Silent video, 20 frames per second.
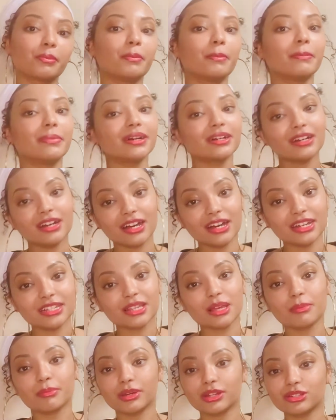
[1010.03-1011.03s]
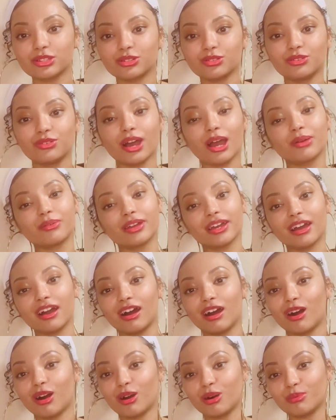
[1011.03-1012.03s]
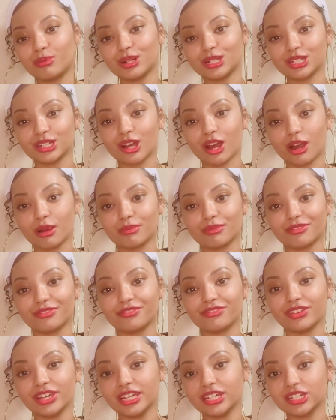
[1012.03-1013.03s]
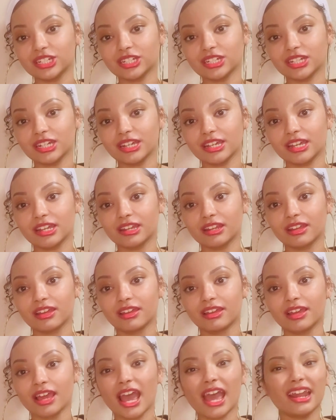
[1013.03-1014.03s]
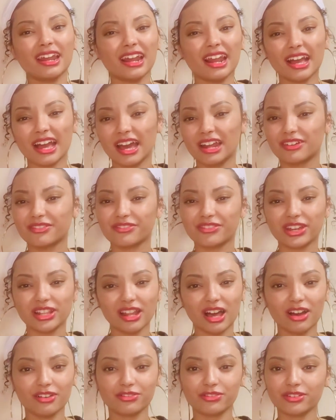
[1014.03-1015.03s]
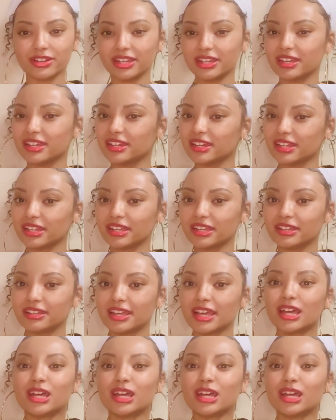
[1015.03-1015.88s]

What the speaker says: because in middle school I read a whole bunch of urban fiction and I kind of fell off reading it.